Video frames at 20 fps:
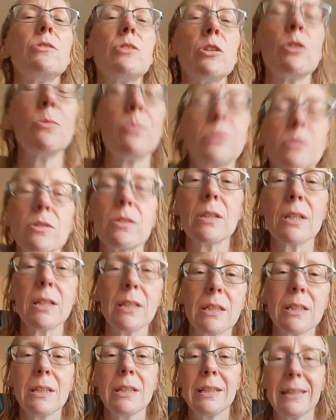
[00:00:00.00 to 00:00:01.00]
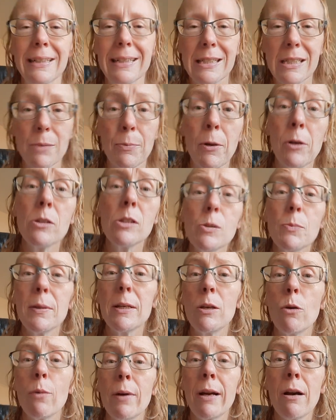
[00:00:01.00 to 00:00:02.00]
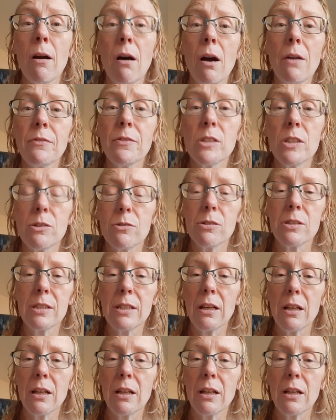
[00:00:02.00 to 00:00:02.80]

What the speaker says: supposed to be going off to UCLA this fall.